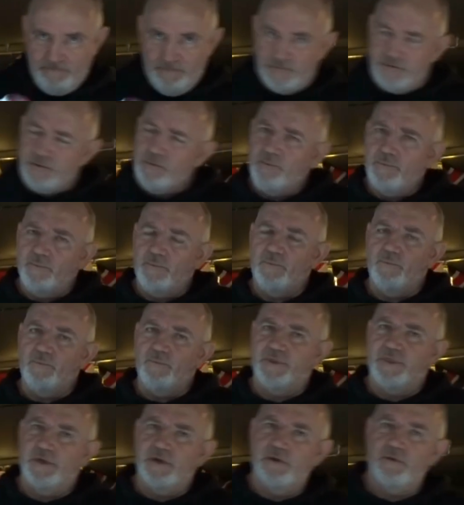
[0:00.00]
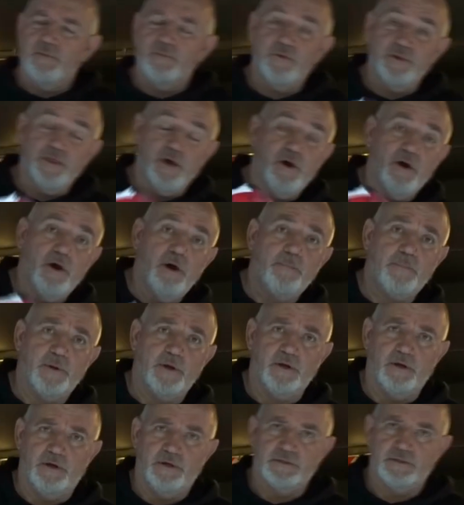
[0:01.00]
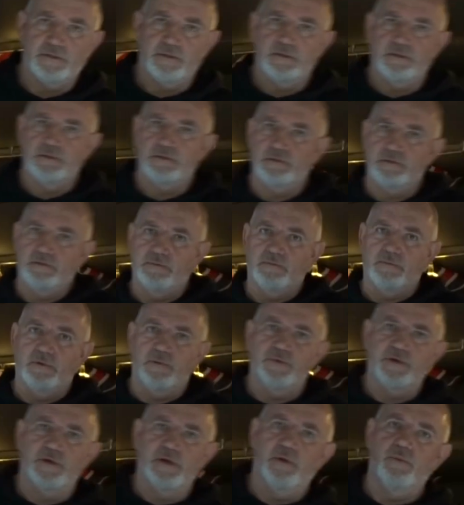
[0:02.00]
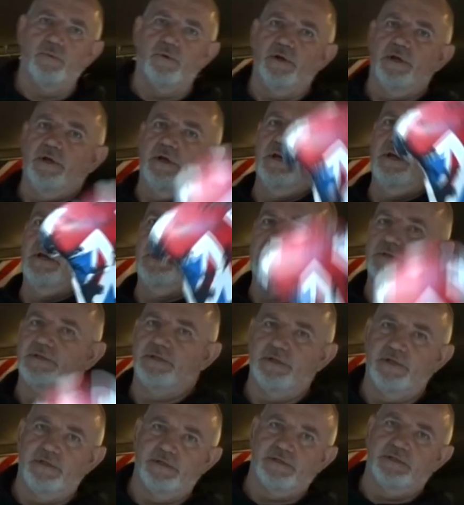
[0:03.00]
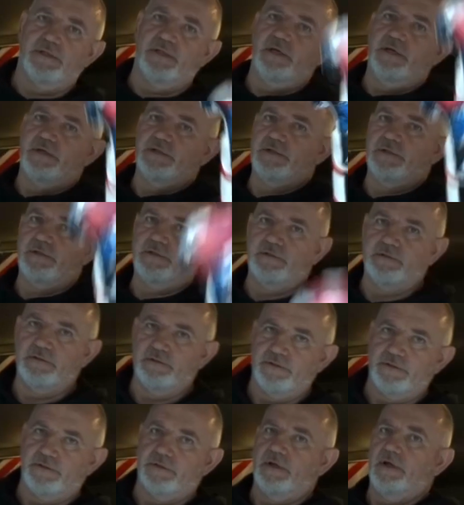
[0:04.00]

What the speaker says: So with an uppercut, what we don't want to see is this, just